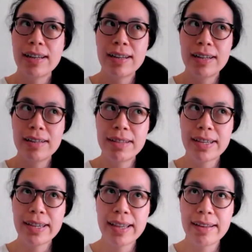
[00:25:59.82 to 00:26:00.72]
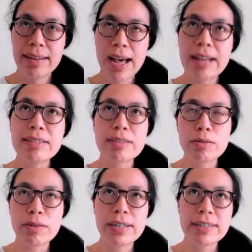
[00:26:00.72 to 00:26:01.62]
uh, they can answer
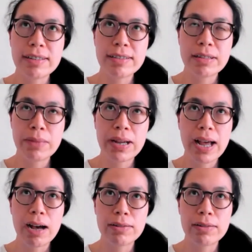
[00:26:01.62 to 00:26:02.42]
questions about how